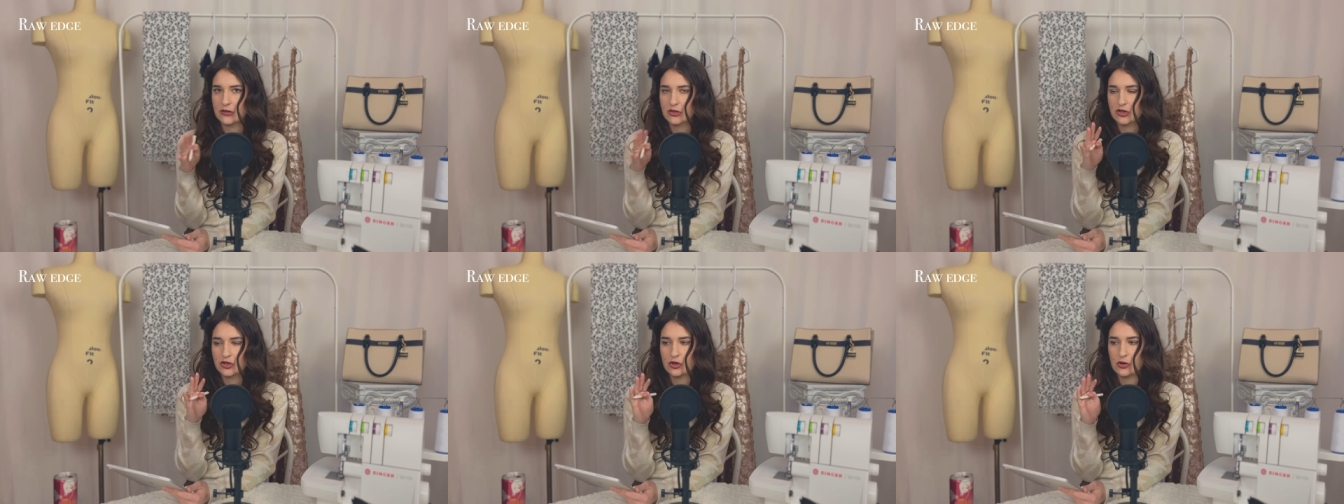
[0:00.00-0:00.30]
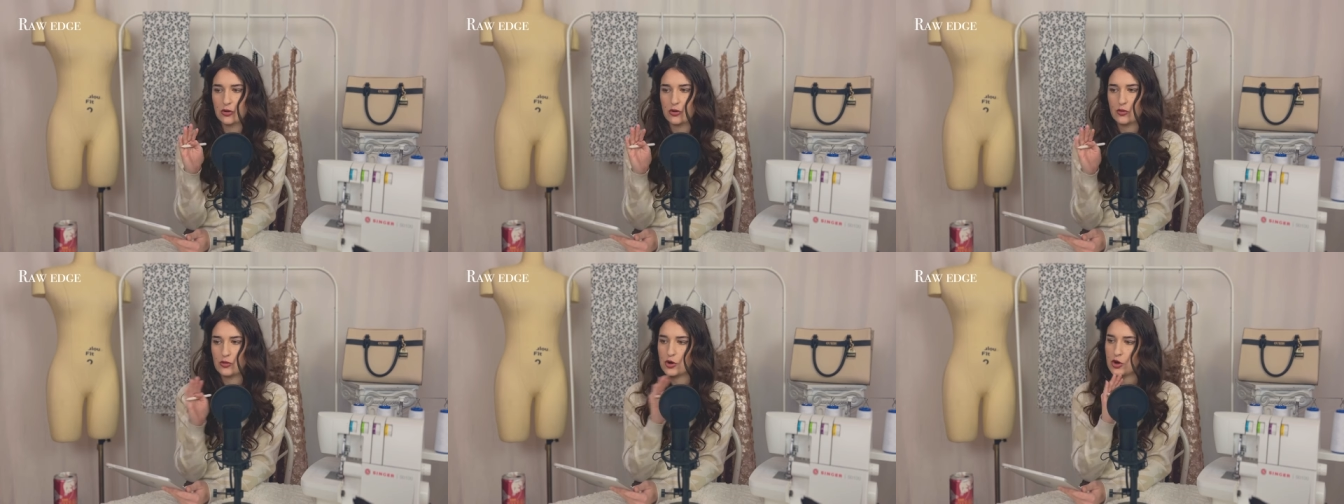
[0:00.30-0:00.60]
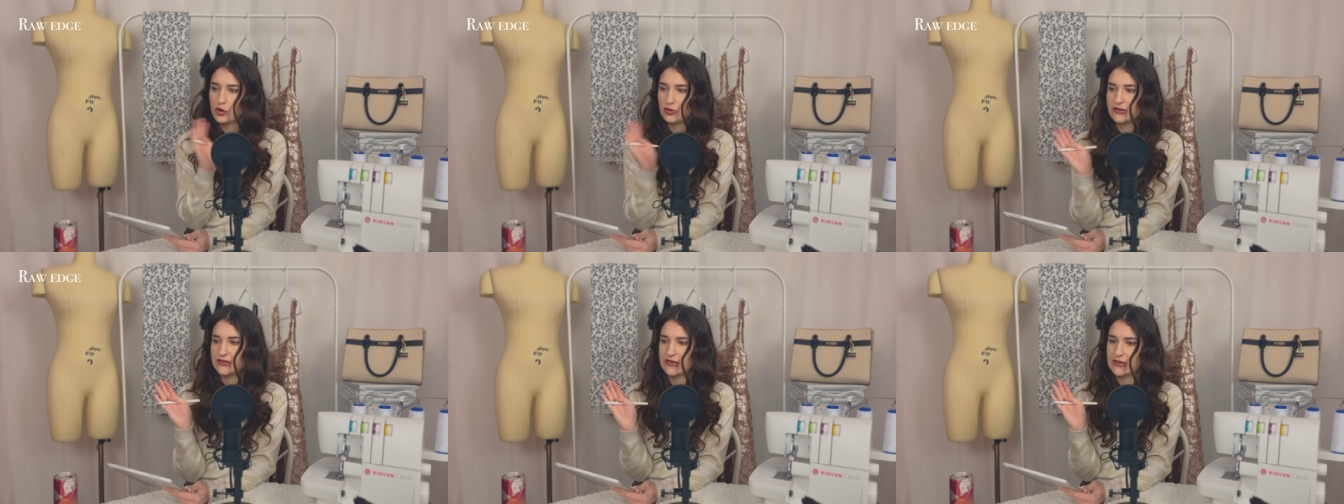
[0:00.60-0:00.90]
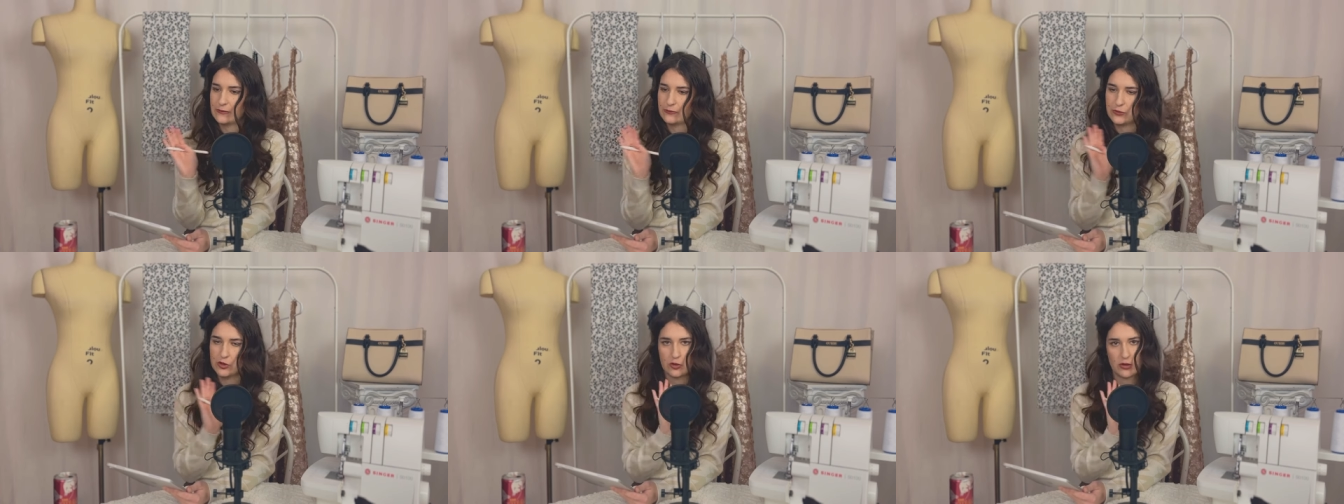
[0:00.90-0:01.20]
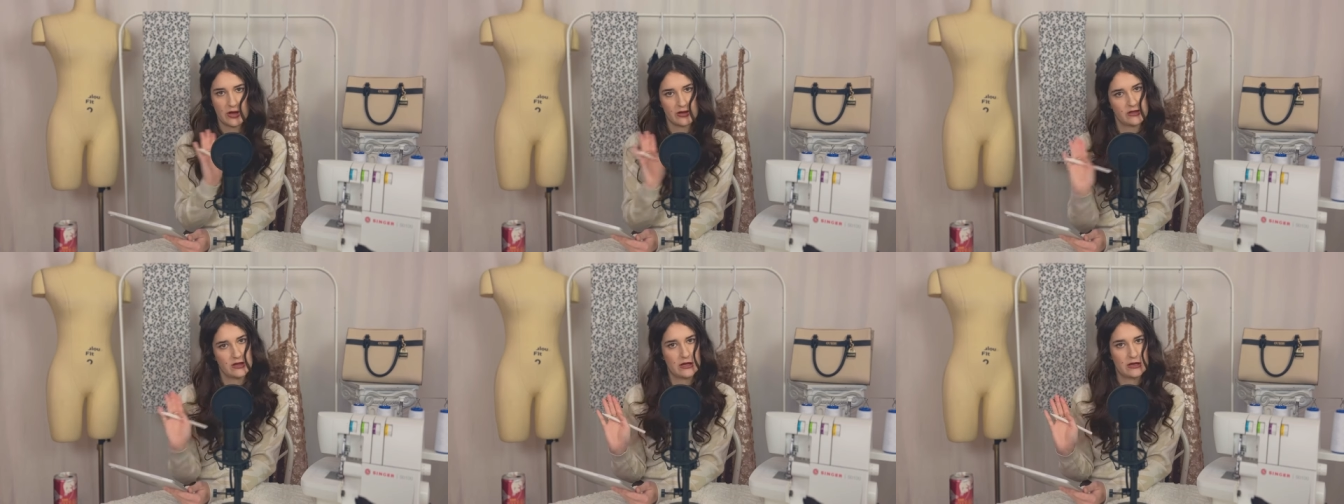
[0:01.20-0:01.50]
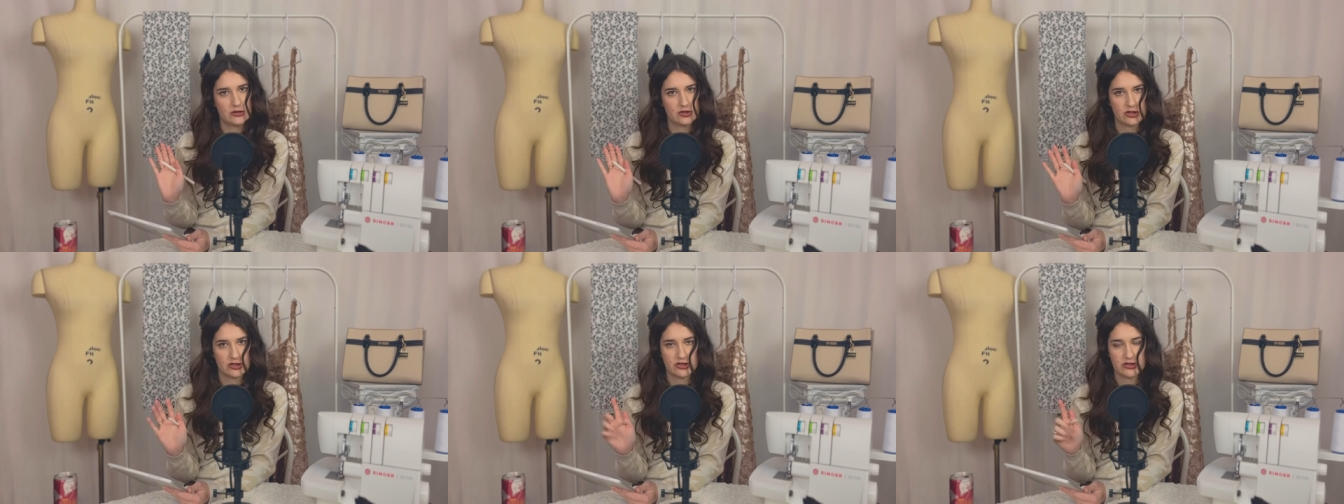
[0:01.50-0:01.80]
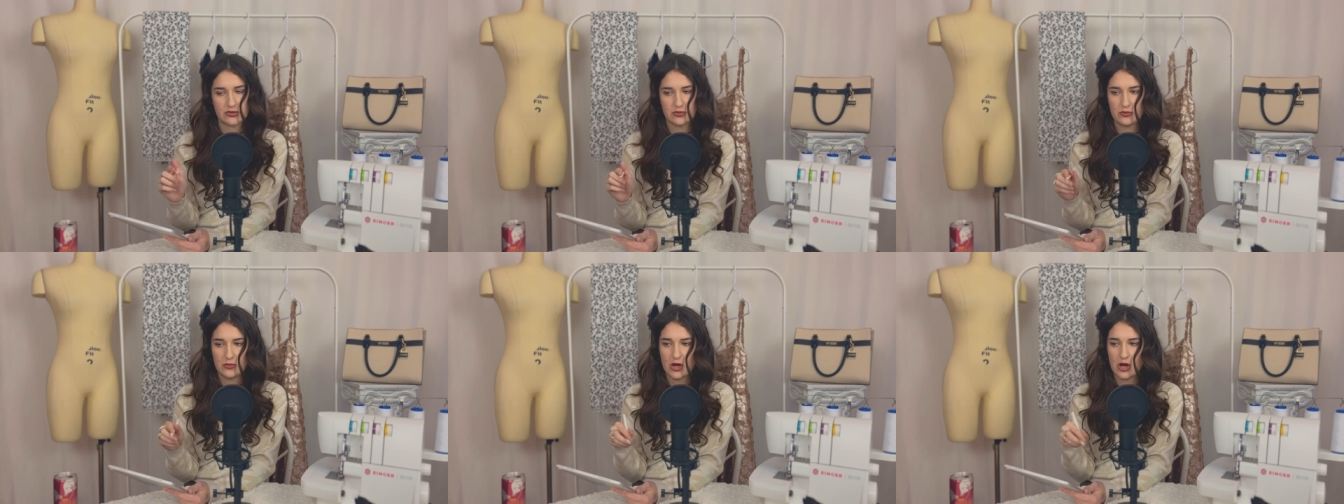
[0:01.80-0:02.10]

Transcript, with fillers: So no seam, no nothing, just